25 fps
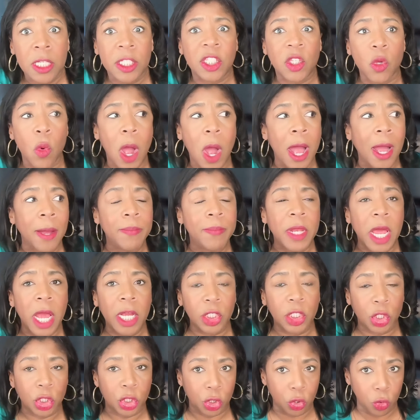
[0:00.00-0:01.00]
So I'm
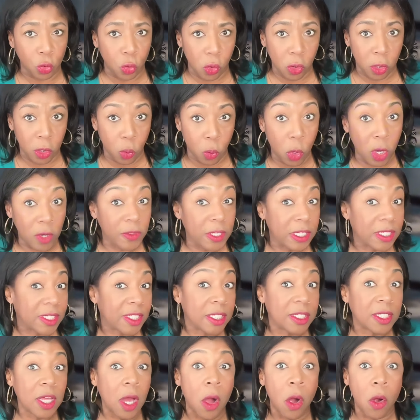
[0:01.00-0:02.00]
not sure where
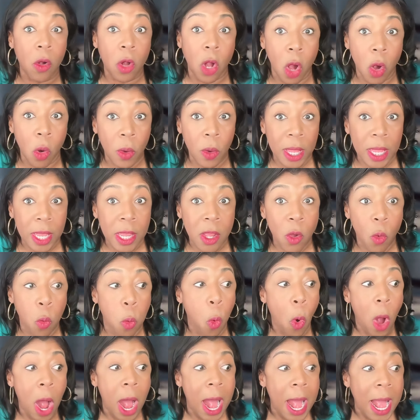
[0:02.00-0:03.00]
this is all going,
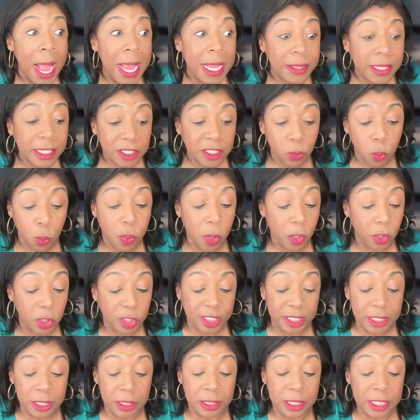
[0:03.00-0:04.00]
why this
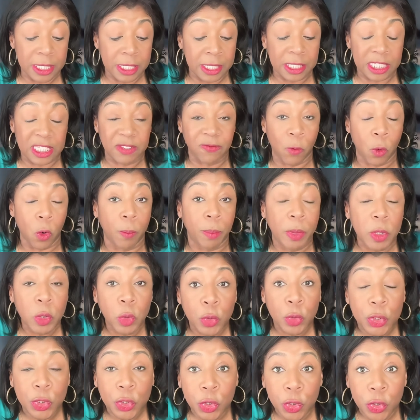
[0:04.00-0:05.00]
person is for
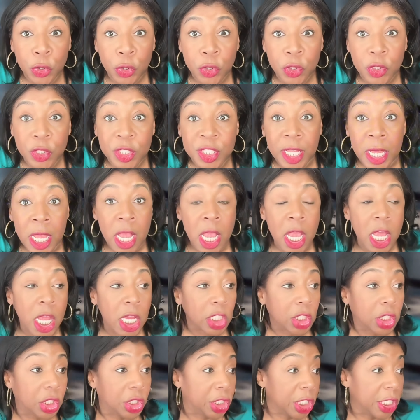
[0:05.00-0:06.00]
boosters.
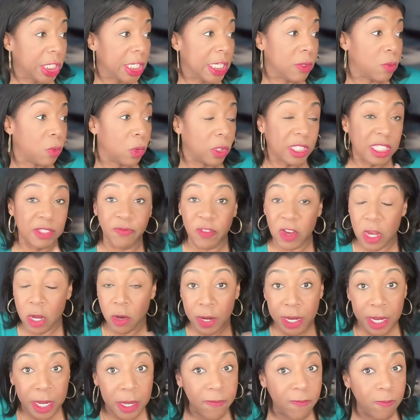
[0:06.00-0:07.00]
She was
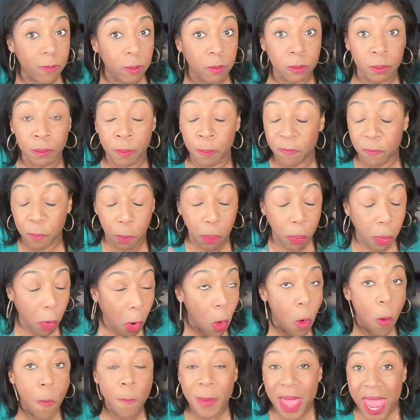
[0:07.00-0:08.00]
very
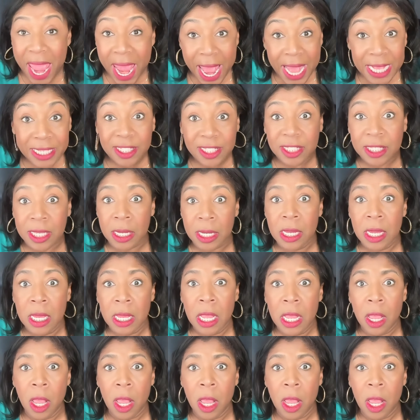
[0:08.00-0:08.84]
pro-mask,